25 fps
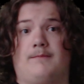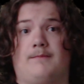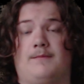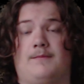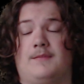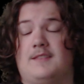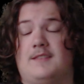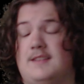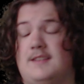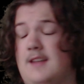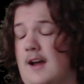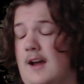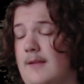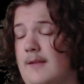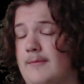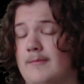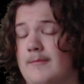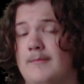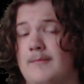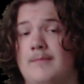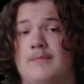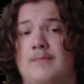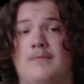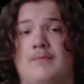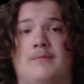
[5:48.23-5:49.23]
It's done.
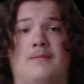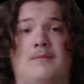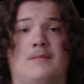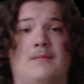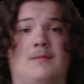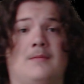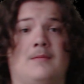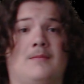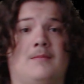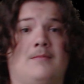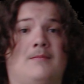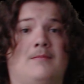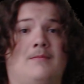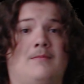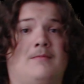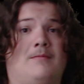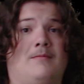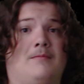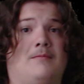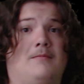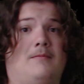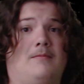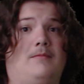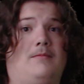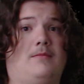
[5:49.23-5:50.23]

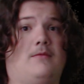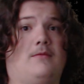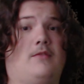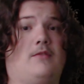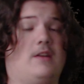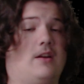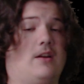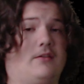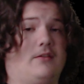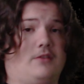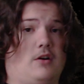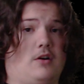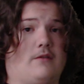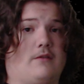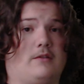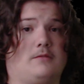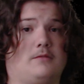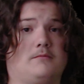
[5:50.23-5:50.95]
Video's over